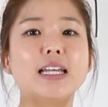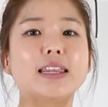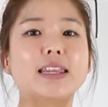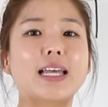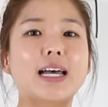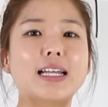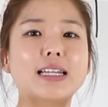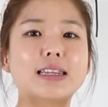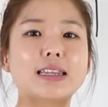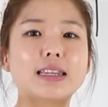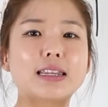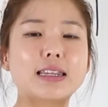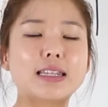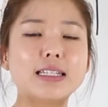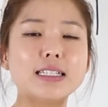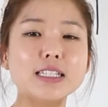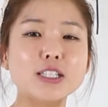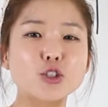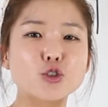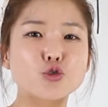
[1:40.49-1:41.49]
that
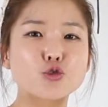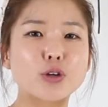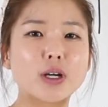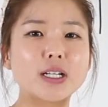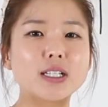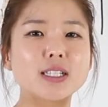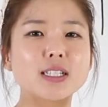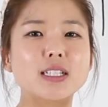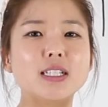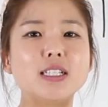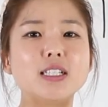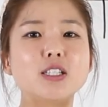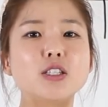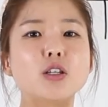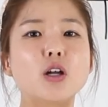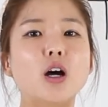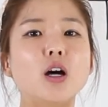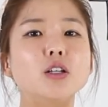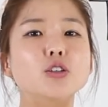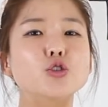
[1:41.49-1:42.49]
this dress is
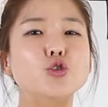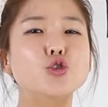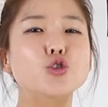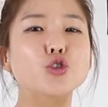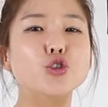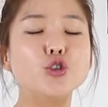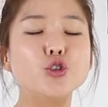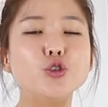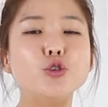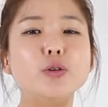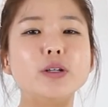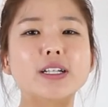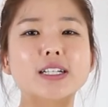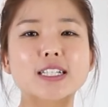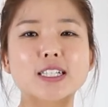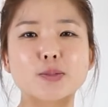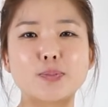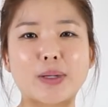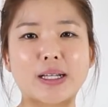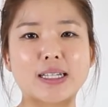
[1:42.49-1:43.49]
not too
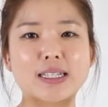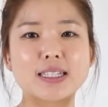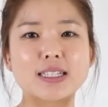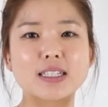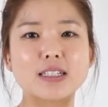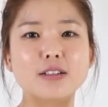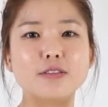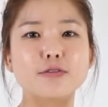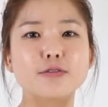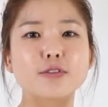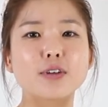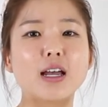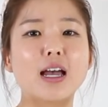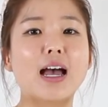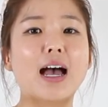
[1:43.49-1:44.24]
expensive.